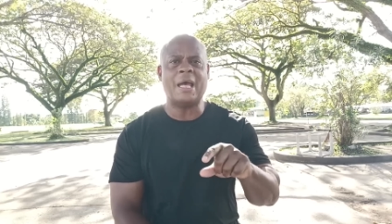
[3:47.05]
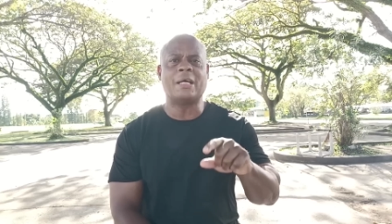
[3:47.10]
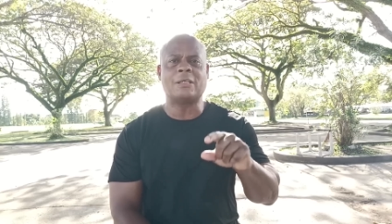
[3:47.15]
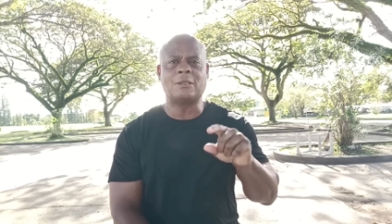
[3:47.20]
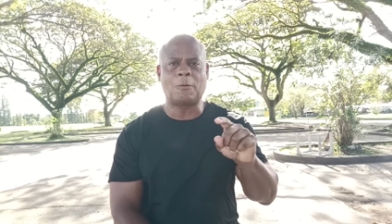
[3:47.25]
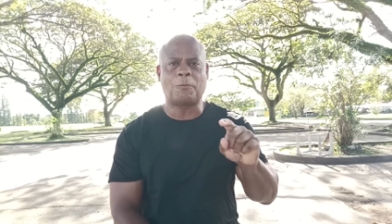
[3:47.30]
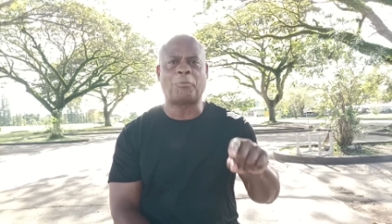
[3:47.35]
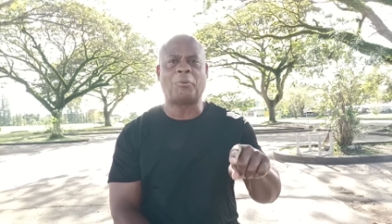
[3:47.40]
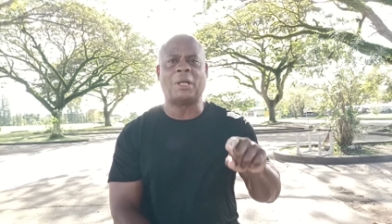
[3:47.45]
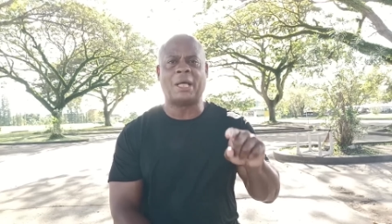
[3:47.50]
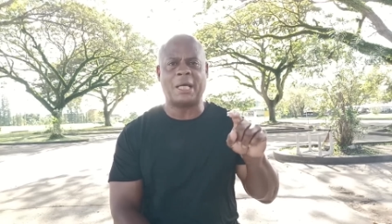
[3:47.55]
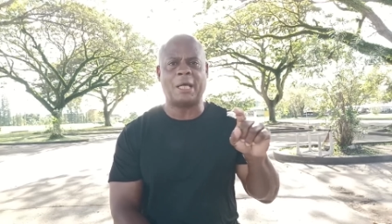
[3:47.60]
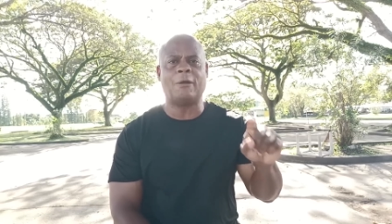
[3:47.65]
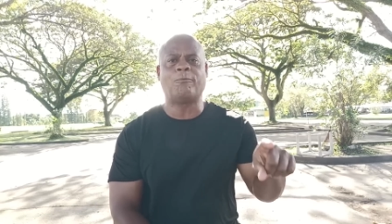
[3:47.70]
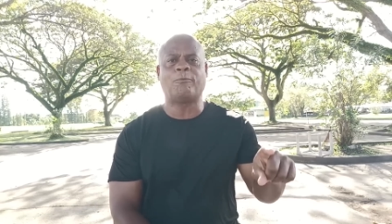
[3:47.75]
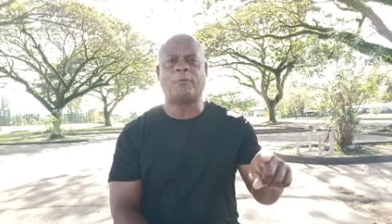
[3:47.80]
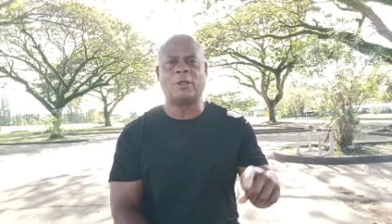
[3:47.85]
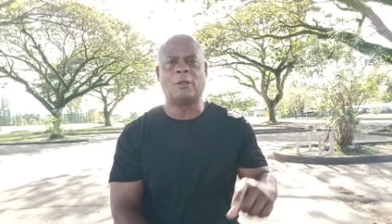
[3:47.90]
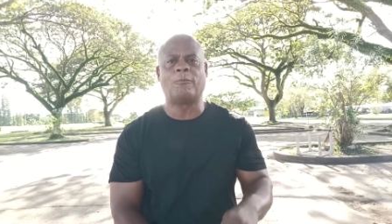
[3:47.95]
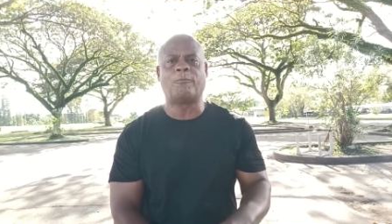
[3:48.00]
has a
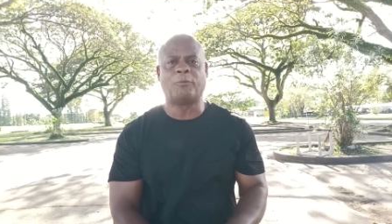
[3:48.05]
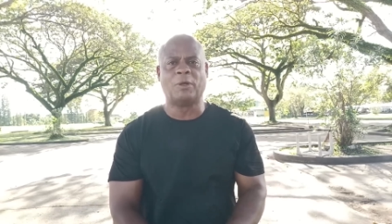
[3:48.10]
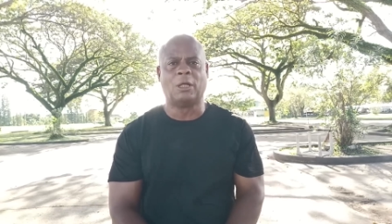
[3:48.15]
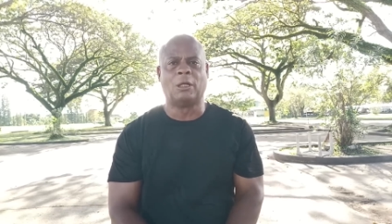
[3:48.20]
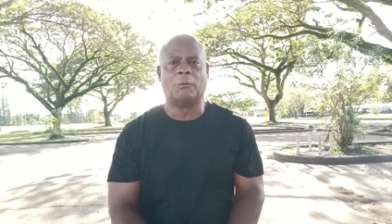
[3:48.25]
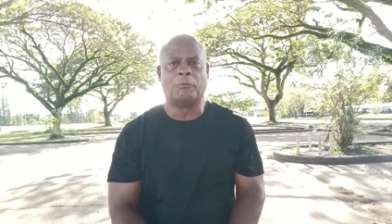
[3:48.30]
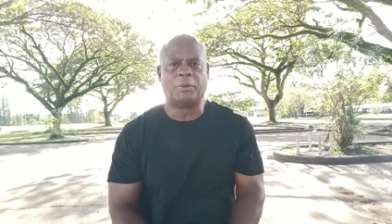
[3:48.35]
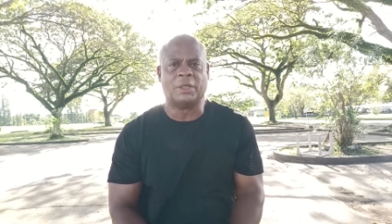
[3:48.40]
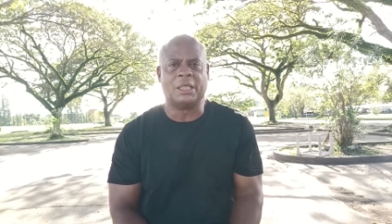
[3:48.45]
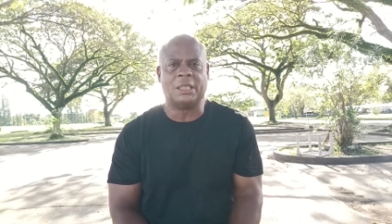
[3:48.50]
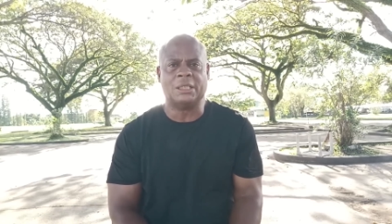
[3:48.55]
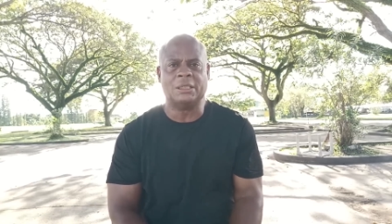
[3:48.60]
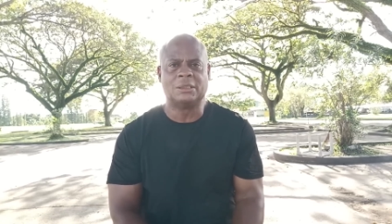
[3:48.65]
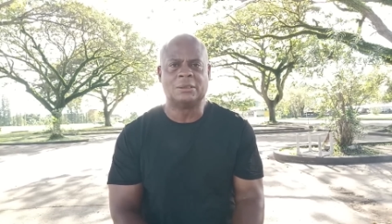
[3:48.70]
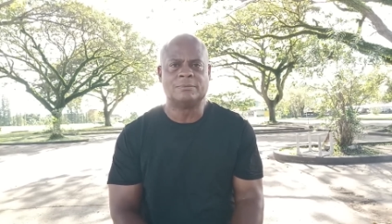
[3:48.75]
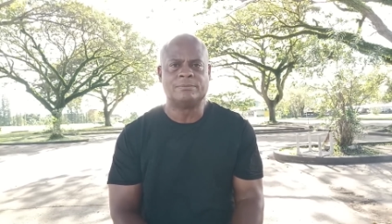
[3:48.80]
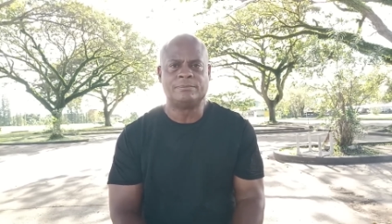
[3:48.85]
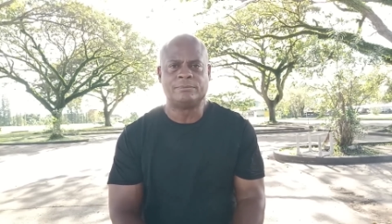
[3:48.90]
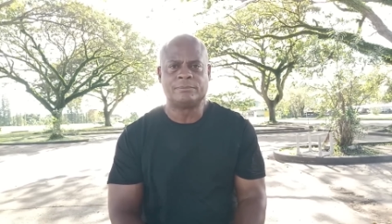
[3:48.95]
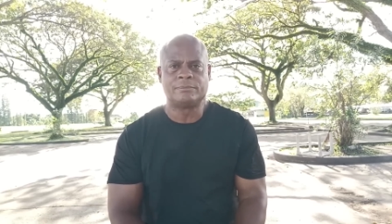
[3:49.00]
plan for the Philippines
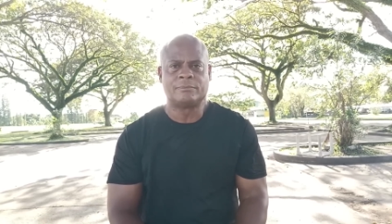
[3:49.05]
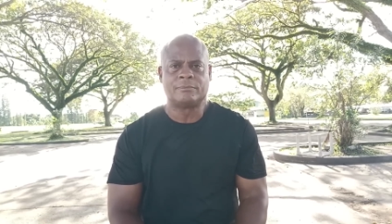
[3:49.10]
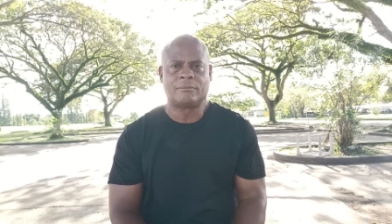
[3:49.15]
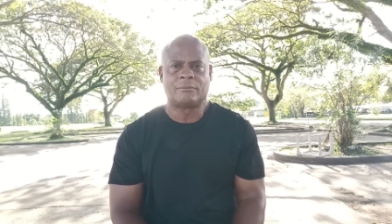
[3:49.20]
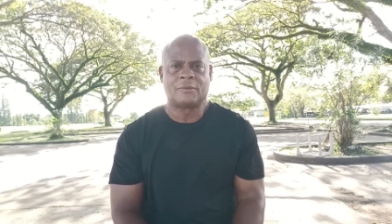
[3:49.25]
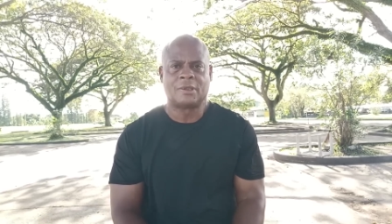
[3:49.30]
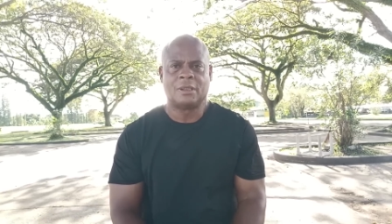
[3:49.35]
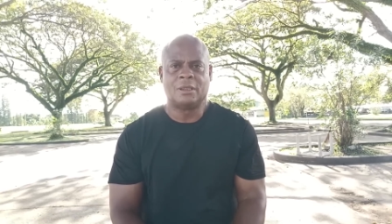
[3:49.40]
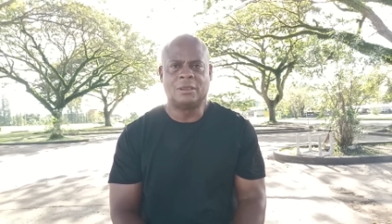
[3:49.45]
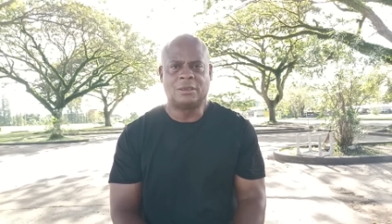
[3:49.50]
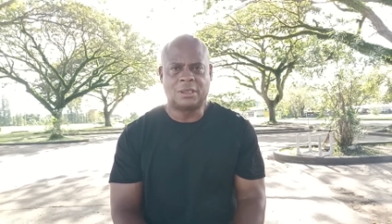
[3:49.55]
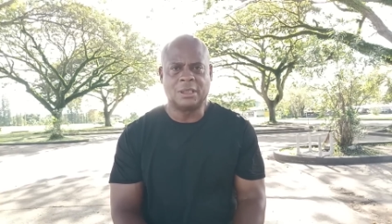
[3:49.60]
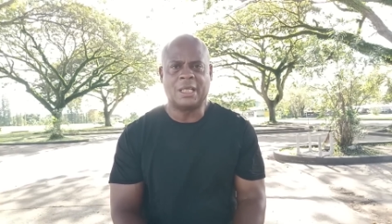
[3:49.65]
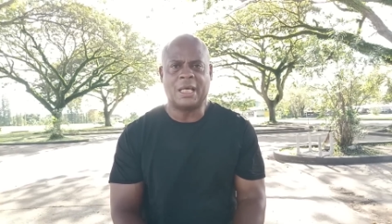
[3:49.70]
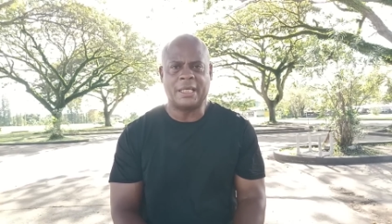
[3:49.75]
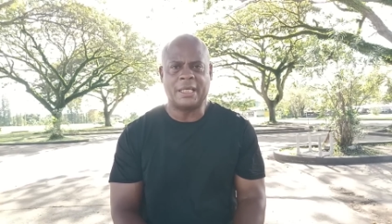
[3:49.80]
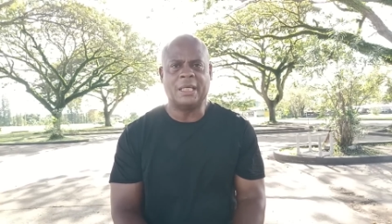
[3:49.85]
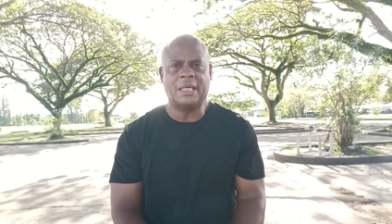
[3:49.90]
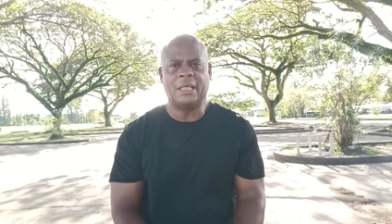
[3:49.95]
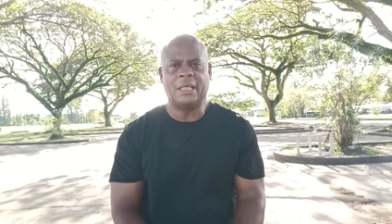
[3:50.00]
until
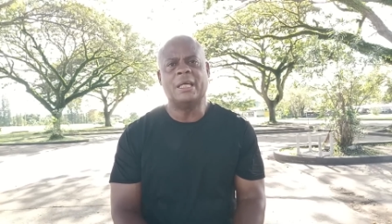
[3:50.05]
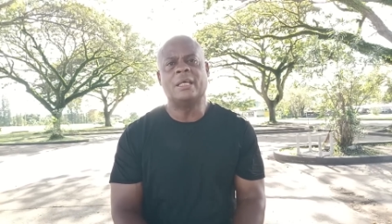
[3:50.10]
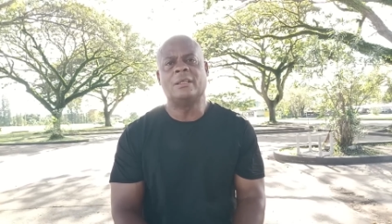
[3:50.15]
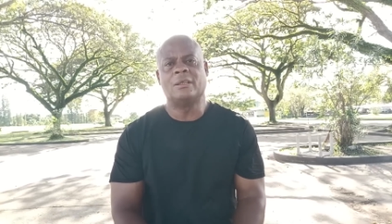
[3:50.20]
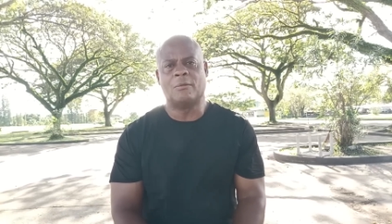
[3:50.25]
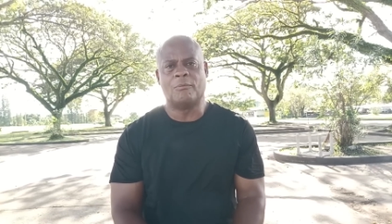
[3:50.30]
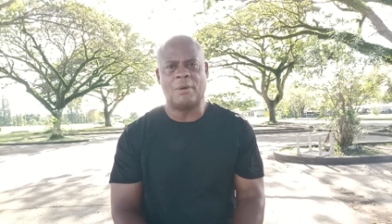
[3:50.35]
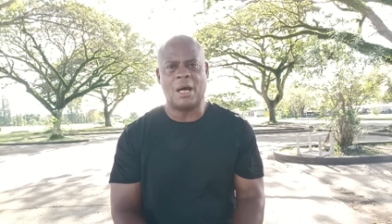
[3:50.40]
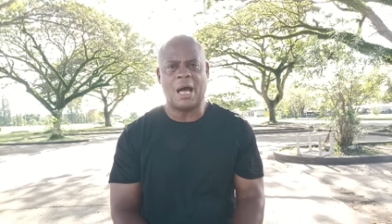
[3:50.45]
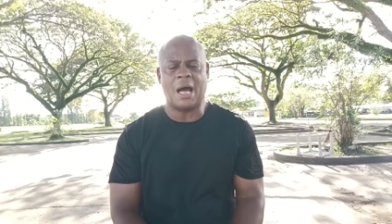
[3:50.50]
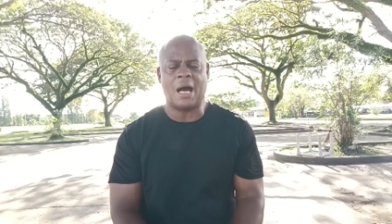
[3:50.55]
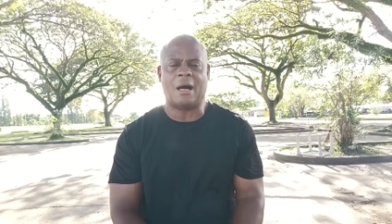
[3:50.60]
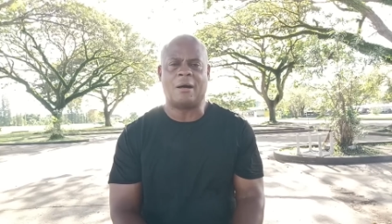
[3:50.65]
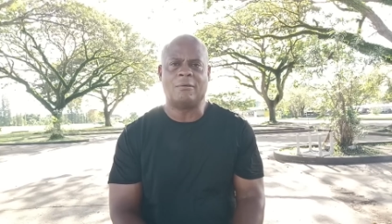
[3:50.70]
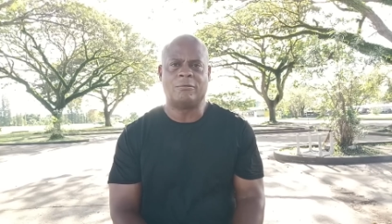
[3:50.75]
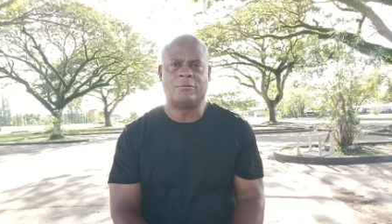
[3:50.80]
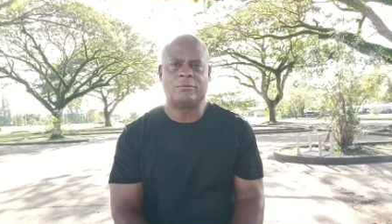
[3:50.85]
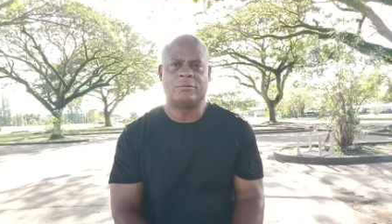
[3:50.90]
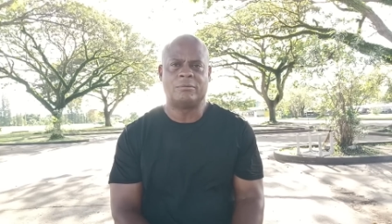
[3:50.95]
they get hit in the mouth.